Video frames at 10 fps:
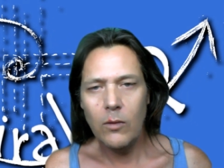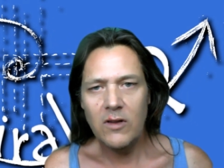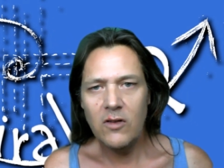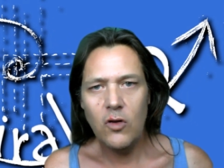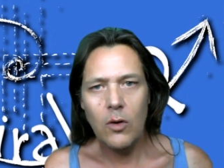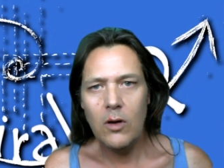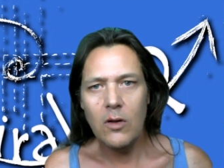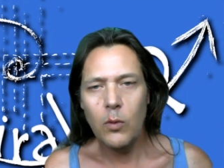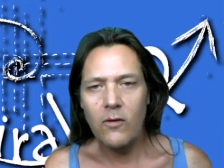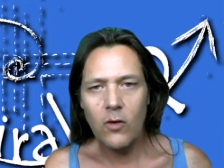it's new
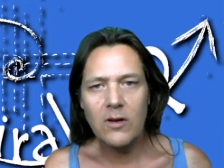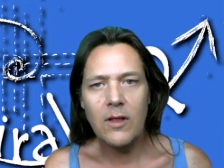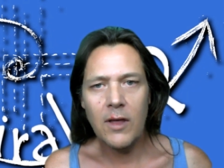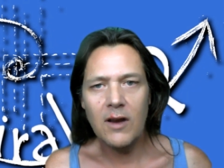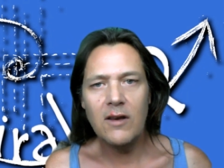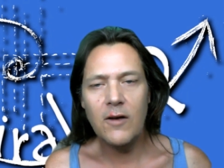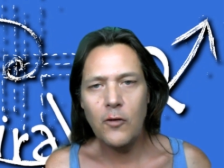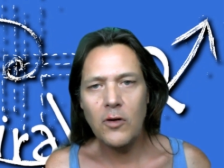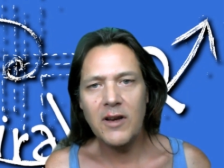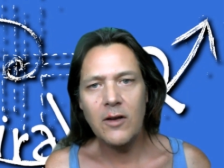earth we've got to think
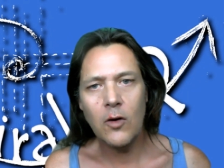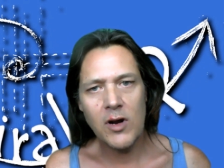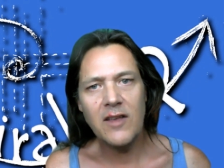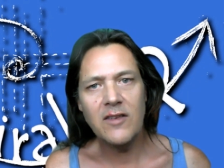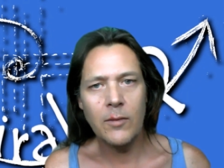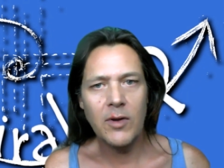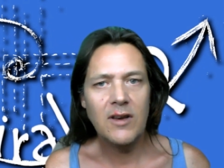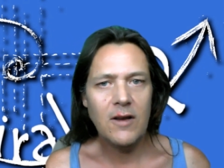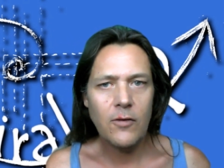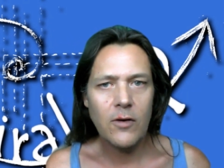differently to create something
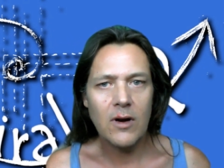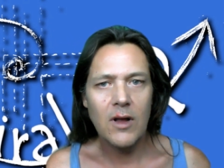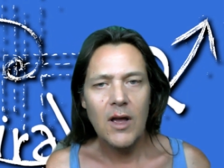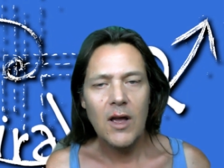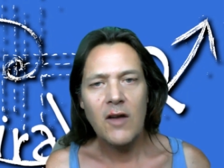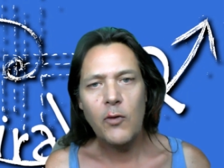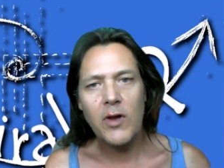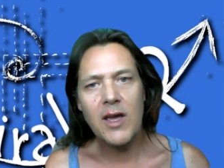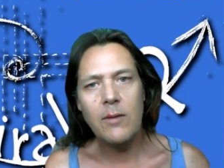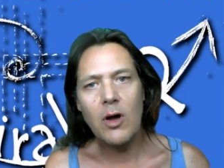different if we
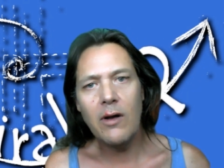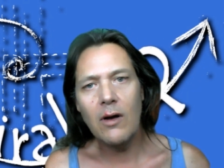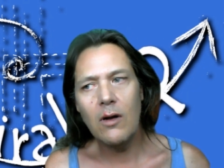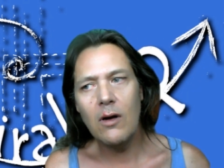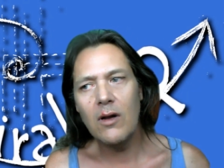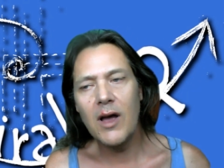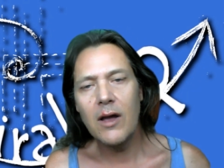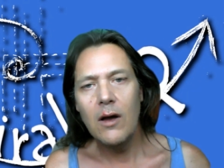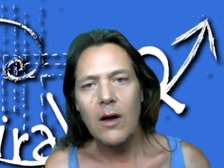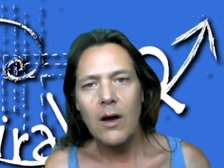keep going along
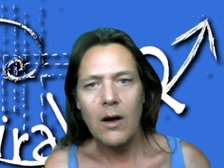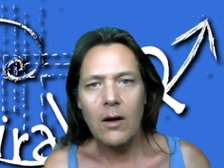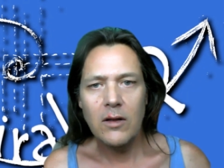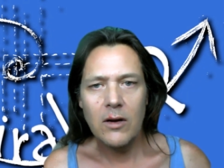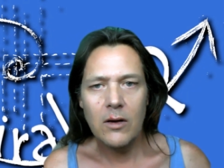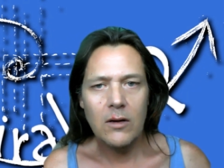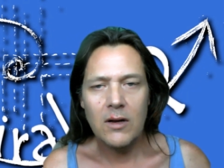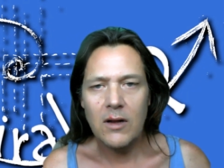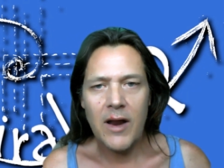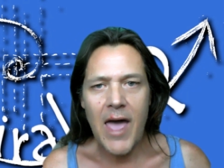like oh you know
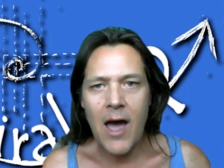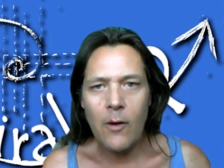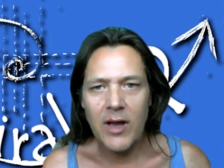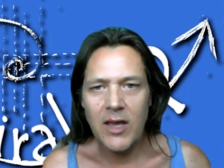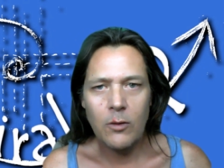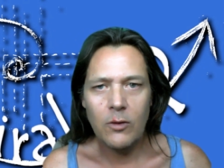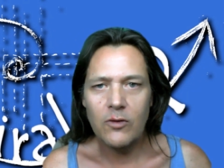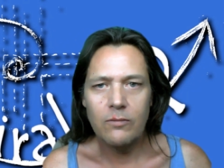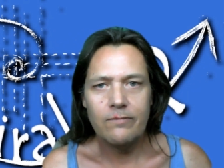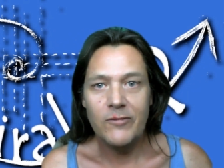an, an hour
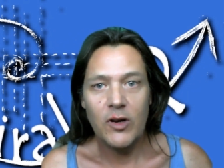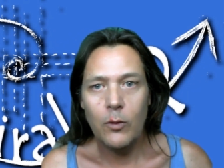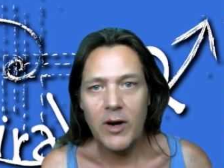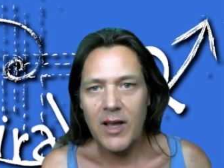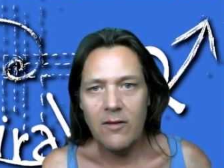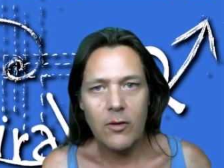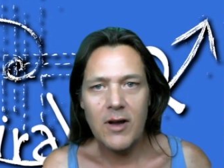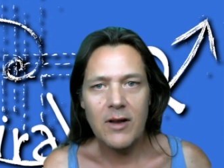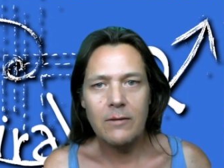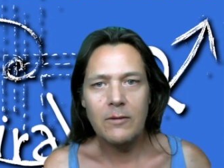equals you know whatever
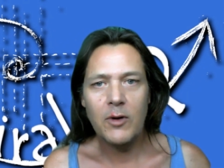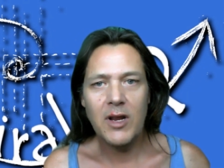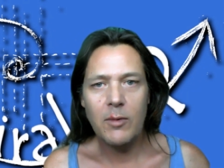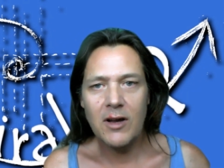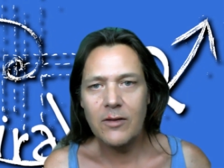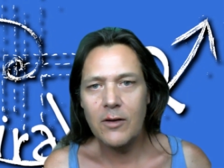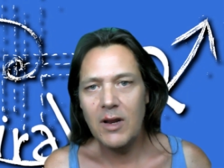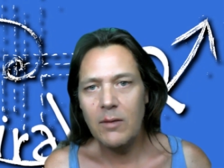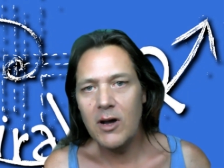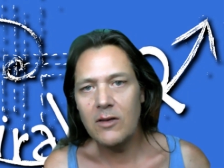right 20 bucks
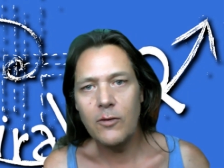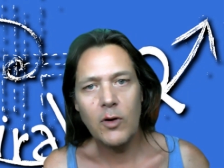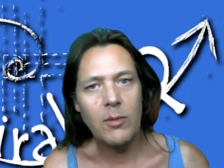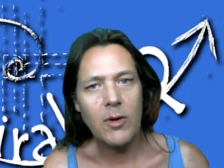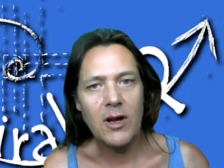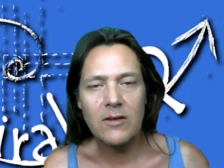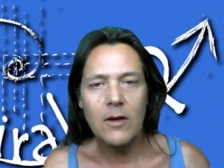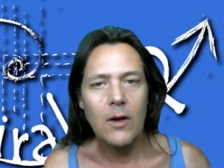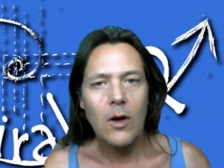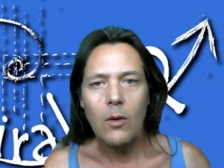30 bucks 40
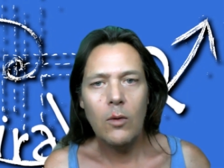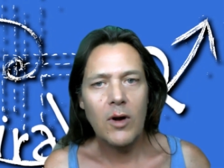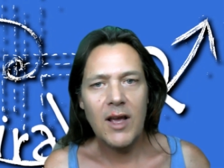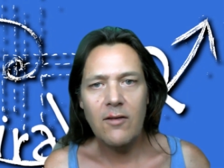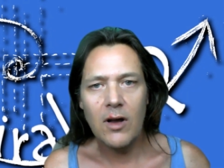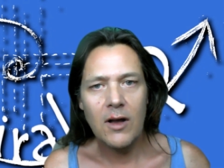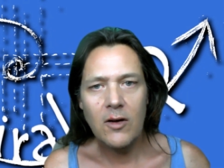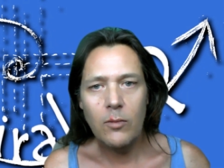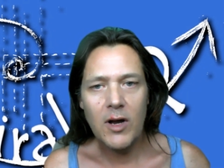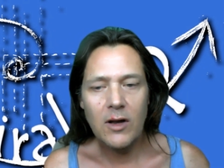bucks whatever 100